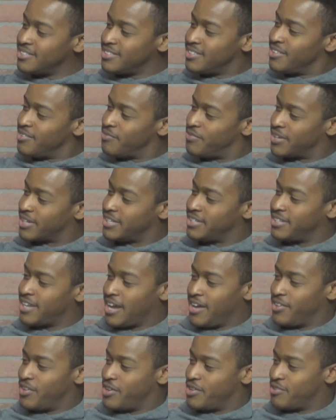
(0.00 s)
Fucking
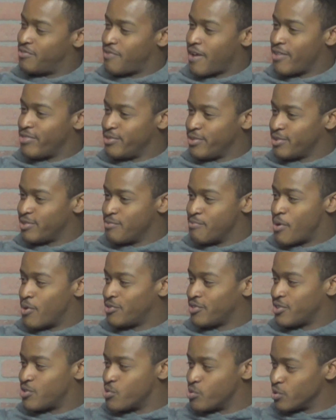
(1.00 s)
aliens found like the most
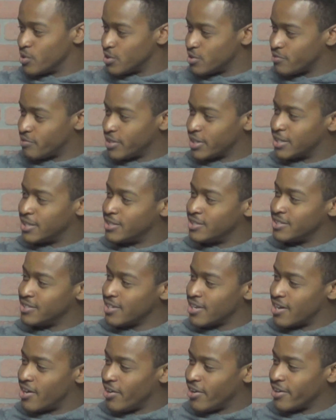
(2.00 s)
coolest fucking
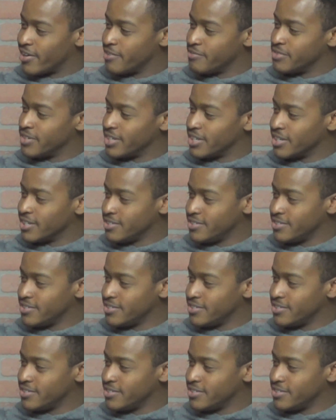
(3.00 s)
car ever, I guess.